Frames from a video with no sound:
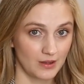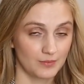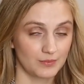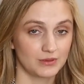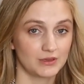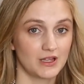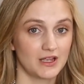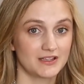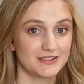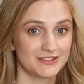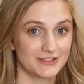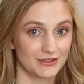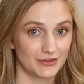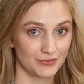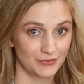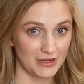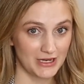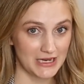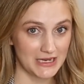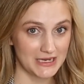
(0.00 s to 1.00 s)
plus
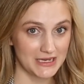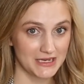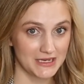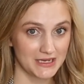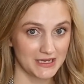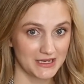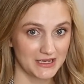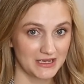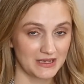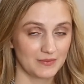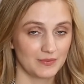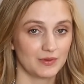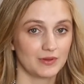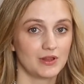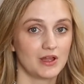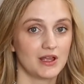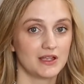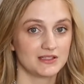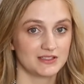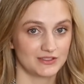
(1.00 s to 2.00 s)
3
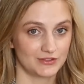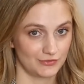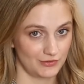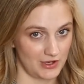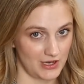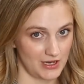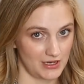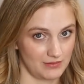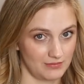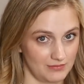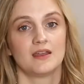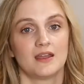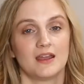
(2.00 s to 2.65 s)
plus 3.